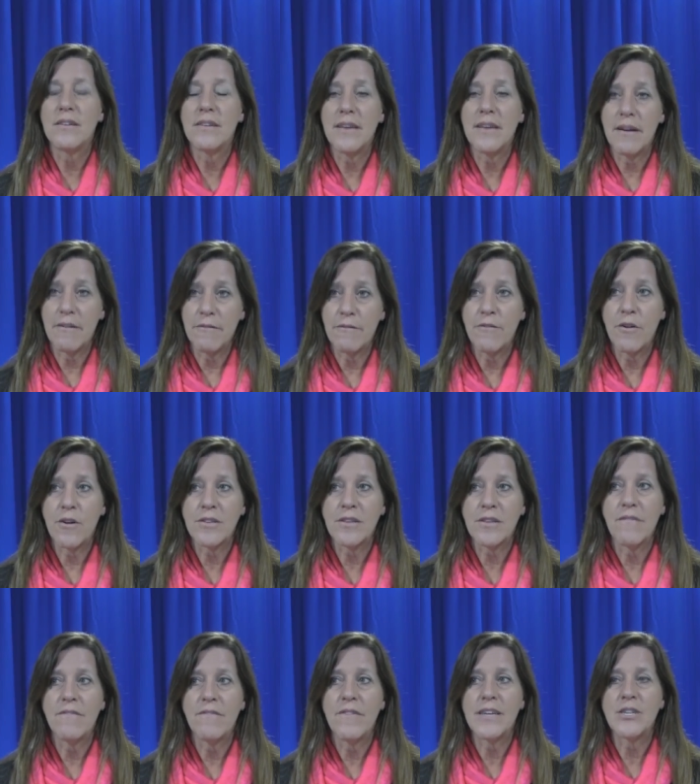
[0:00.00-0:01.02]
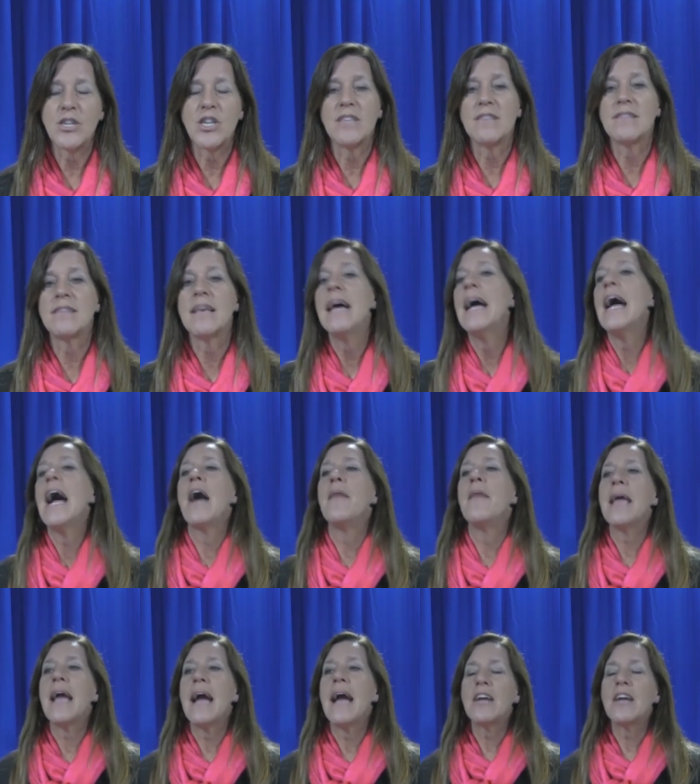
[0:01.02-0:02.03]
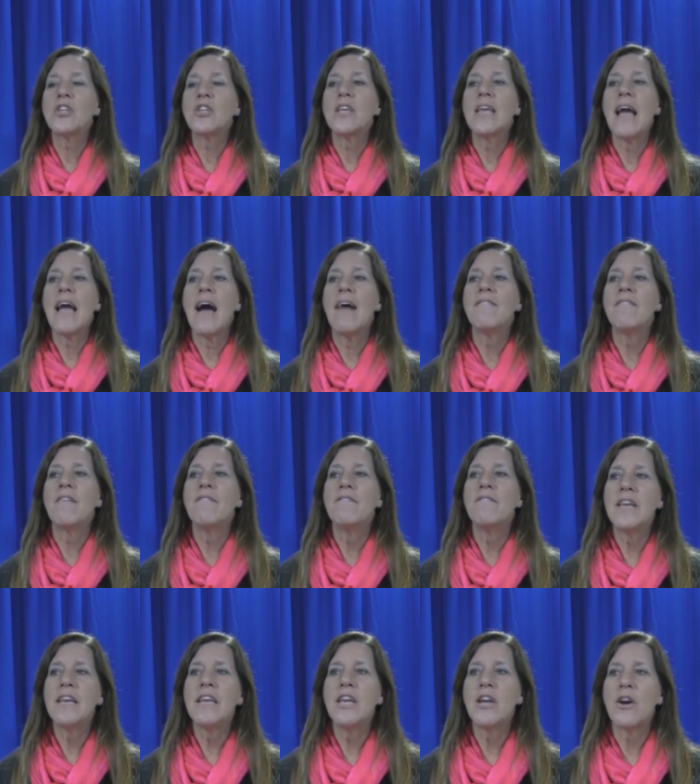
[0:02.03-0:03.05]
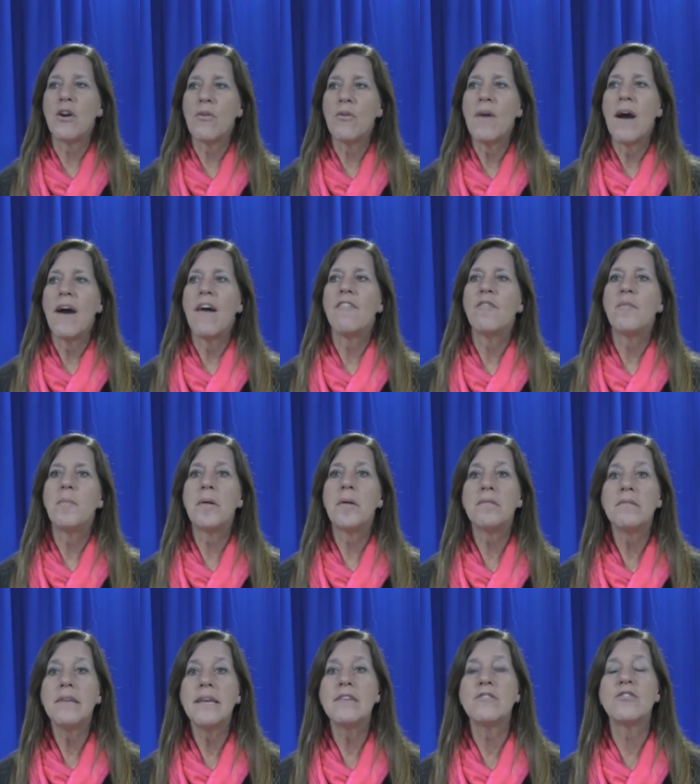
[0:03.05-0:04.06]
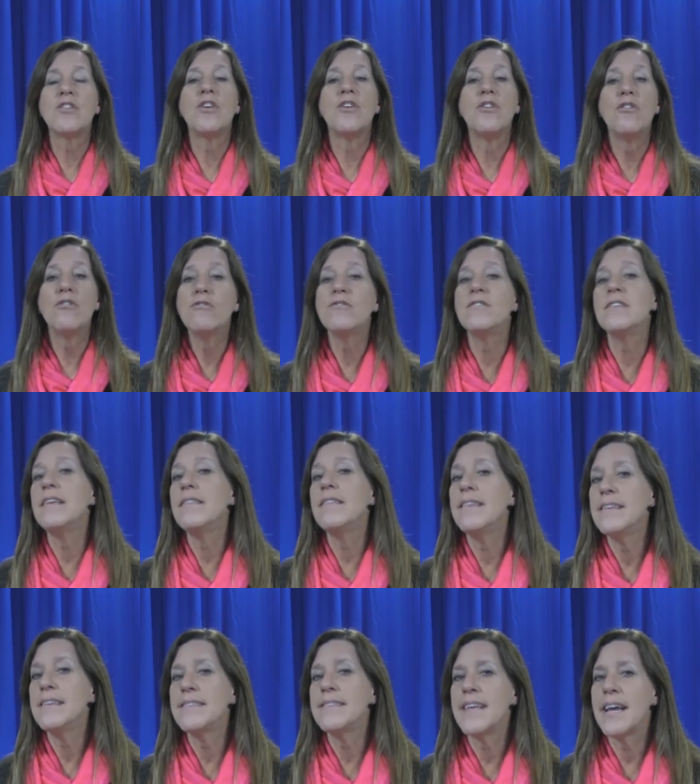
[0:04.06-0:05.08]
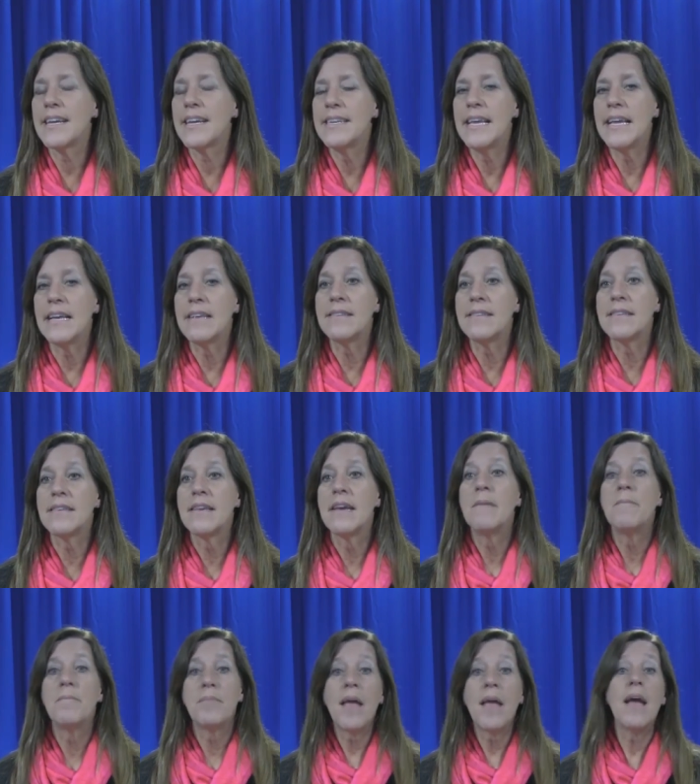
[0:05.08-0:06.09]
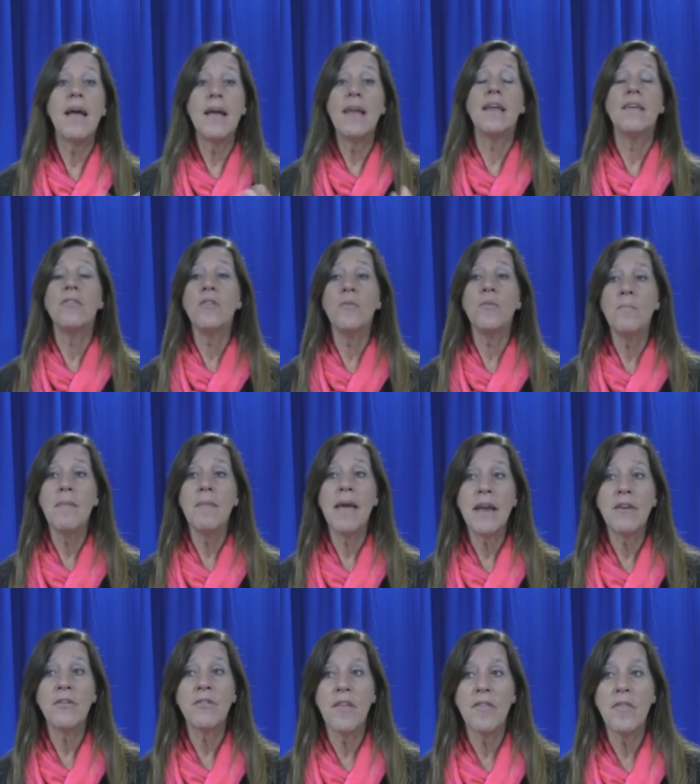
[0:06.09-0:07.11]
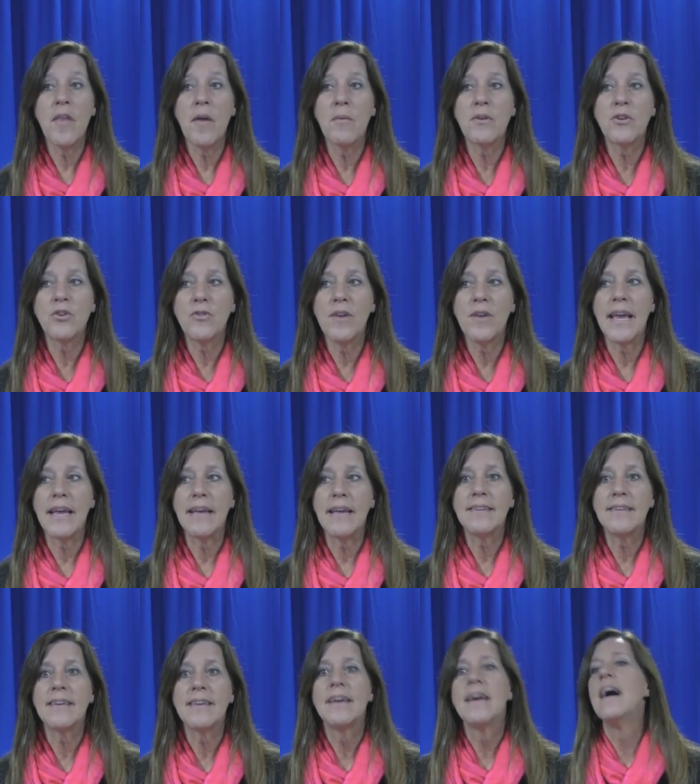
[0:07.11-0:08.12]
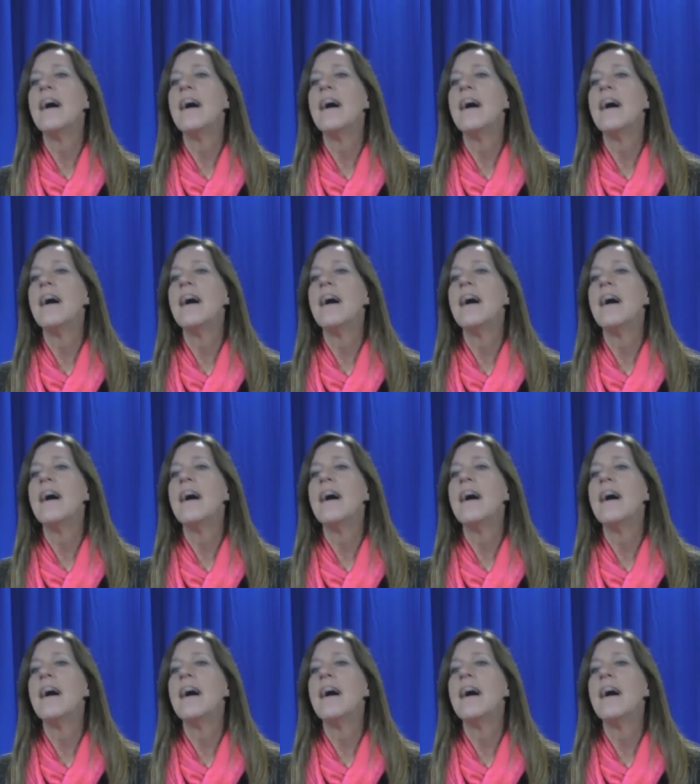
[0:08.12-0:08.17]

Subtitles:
of false confessions, and they actually have a video of police using these techniques in the manner that they were trained